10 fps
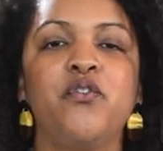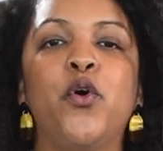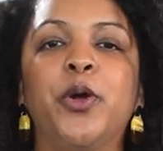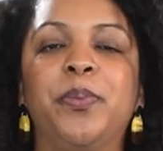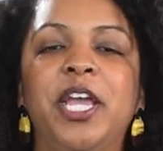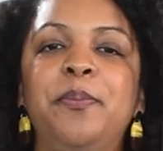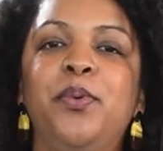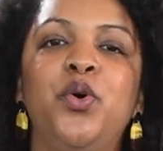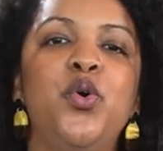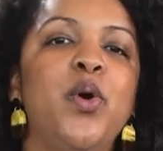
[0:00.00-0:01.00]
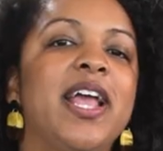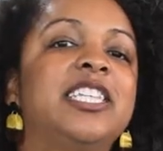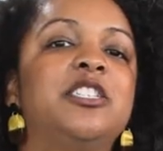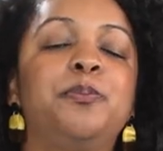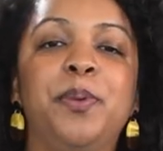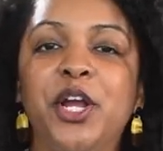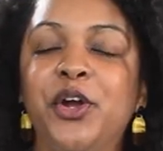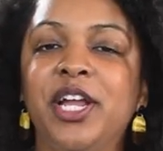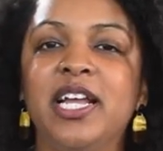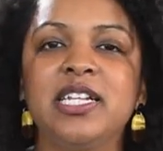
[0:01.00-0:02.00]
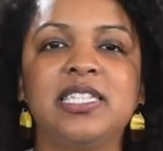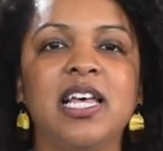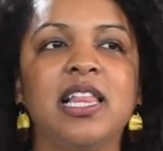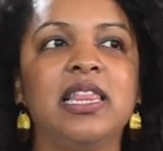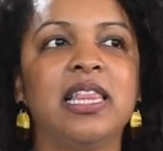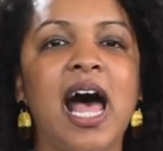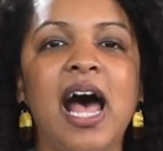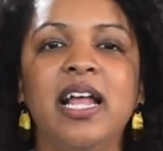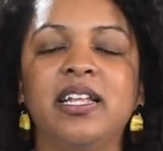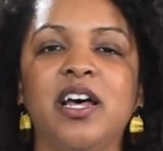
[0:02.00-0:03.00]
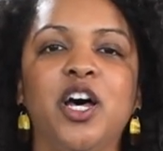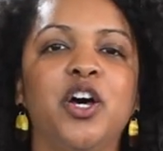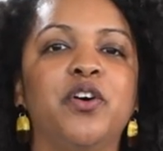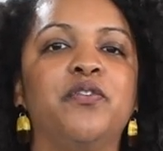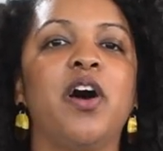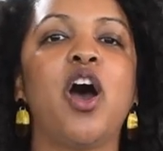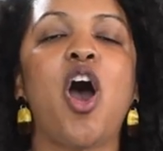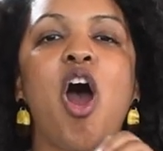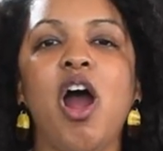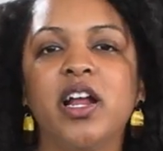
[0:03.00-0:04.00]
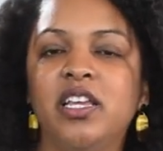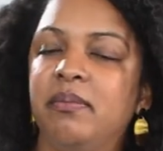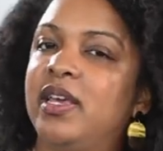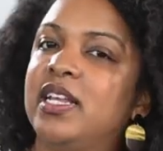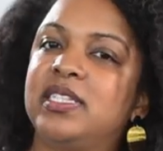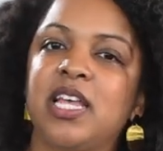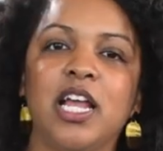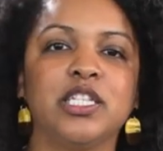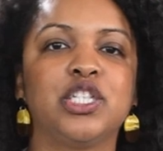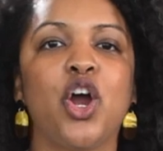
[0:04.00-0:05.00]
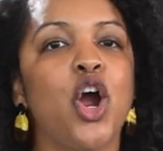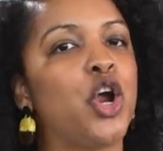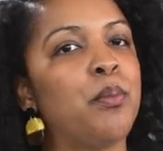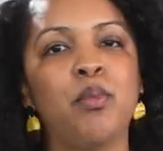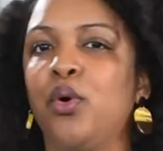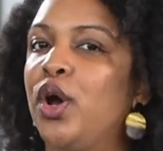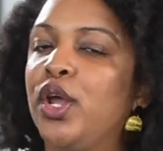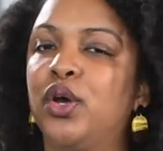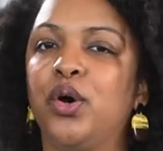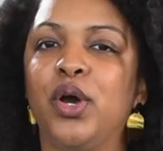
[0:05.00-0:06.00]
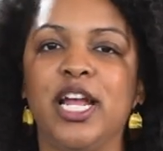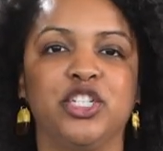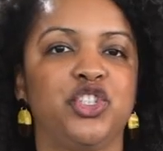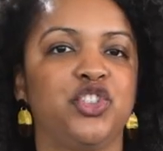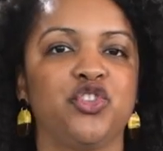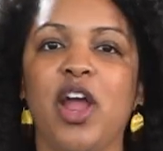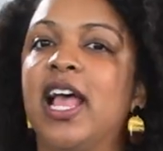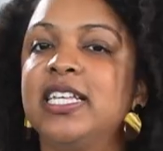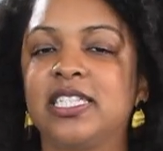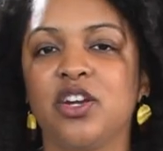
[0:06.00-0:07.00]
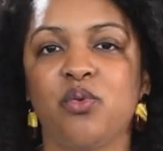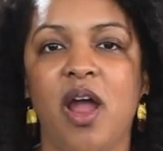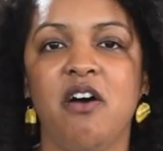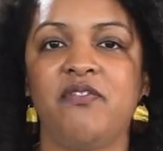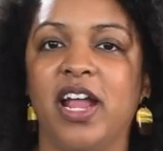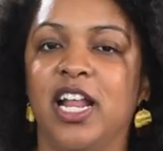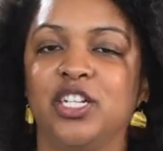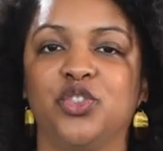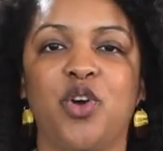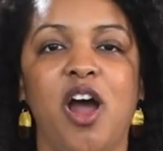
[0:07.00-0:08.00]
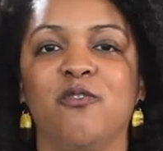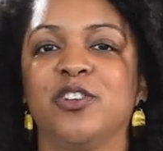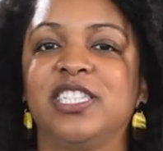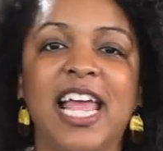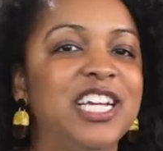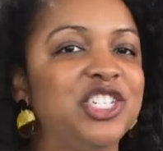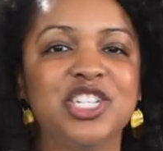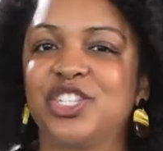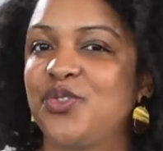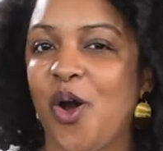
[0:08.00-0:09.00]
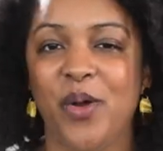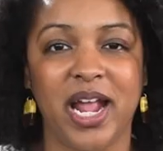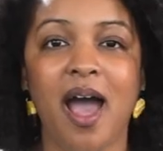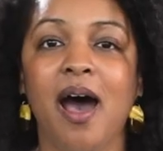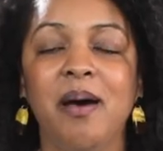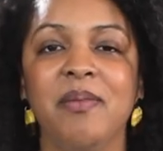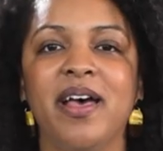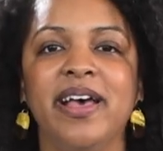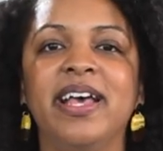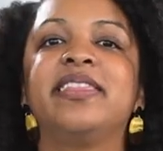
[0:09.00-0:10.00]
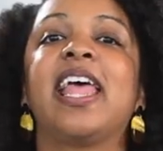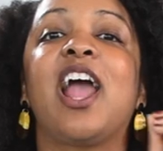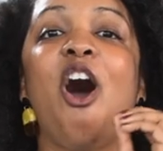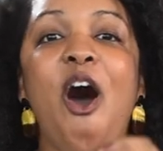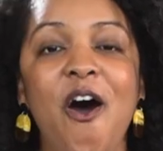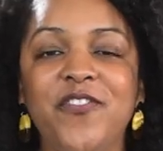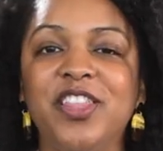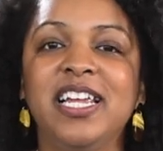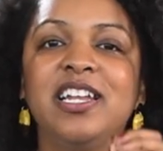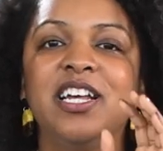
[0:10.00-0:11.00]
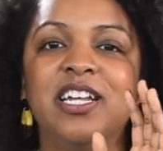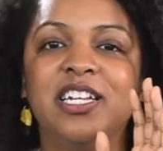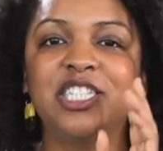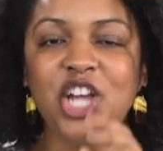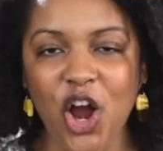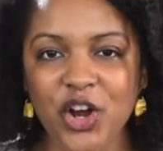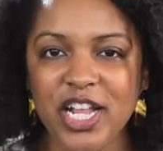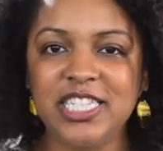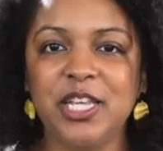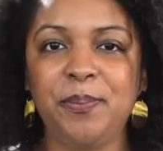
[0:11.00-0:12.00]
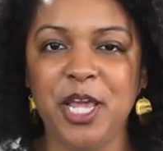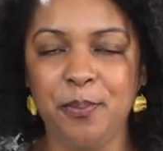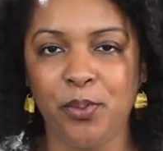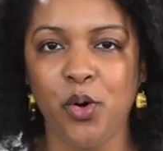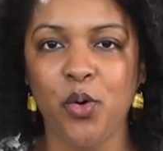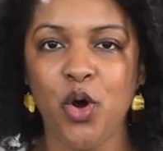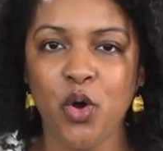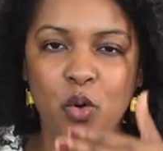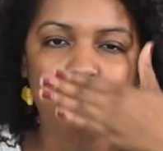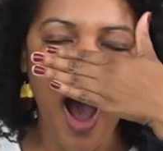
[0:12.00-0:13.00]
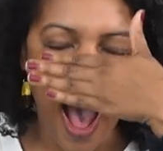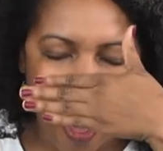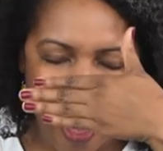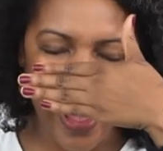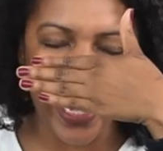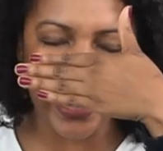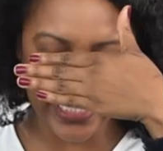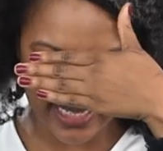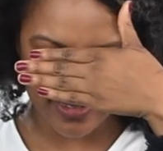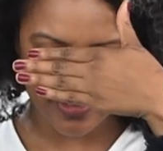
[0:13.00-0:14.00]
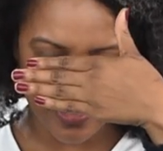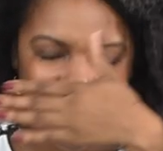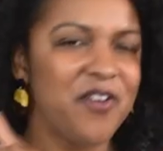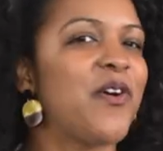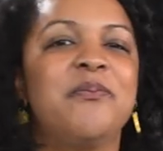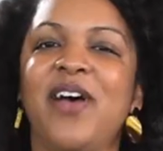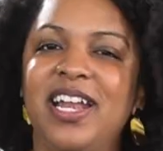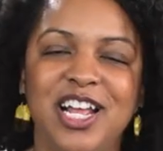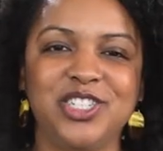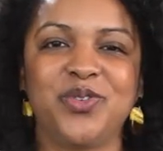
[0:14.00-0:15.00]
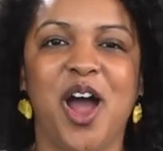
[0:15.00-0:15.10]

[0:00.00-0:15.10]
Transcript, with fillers: For people who experienced a lot of arguments and turmoil and stress around financial conversations growing up, they often turn into people who hide from financial